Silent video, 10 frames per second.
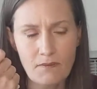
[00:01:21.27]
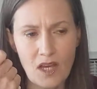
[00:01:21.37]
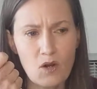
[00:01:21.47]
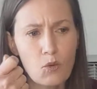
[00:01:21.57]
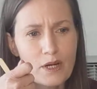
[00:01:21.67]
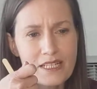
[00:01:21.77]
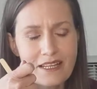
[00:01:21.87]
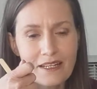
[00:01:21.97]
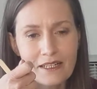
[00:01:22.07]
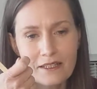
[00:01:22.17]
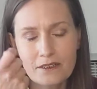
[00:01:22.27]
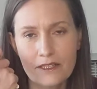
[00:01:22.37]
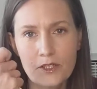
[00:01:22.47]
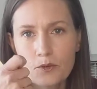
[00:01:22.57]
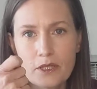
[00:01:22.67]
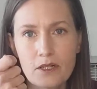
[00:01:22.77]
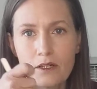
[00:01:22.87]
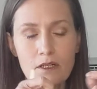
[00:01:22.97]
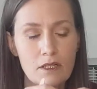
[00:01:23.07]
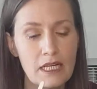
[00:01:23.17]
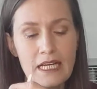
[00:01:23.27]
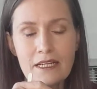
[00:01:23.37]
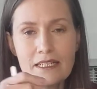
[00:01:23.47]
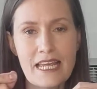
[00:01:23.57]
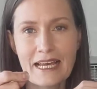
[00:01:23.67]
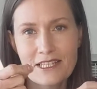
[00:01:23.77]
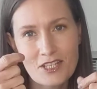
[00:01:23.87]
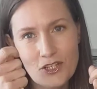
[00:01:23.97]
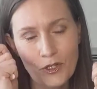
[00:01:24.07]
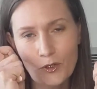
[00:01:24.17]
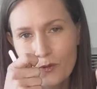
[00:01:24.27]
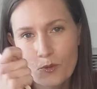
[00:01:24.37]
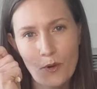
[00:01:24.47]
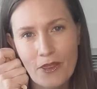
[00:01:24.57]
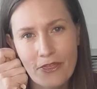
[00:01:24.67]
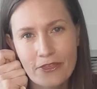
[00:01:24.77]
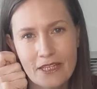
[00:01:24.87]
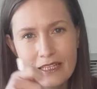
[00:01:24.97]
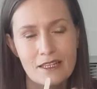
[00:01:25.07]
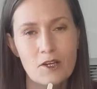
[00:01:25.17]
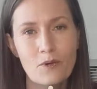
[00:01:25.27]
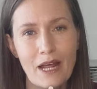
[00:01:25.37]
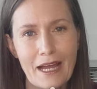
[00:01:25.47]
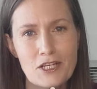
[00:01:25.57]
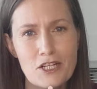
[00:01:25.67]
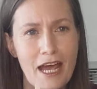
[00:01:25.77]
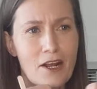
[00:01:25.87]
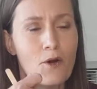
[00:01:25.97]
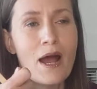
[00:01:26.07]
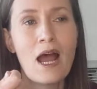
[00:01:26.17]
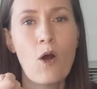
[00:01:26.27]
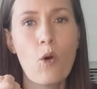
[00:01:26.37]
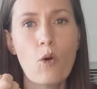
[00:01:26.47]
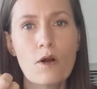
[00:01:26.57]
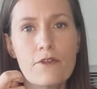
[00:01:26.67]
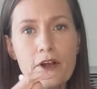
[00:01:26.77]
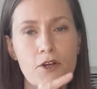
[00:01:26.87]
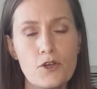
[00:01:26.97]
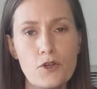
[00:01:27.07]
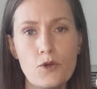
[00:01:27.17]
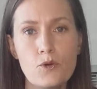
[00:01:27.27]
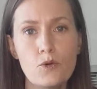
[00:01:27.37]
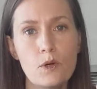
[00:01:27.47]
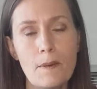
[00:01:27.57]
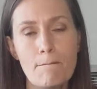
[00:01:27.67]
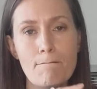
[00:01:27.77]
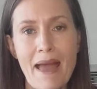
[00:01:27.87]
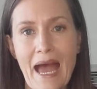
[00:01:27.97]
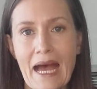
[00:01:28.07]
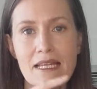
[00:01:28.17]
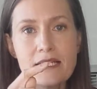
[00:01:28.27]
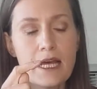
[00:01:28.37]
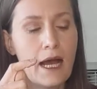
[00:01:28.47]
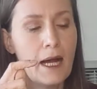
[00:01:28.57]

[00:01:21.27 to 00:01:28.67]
what is it? Cute little test tube with the liquid eyeshadow, or their new matte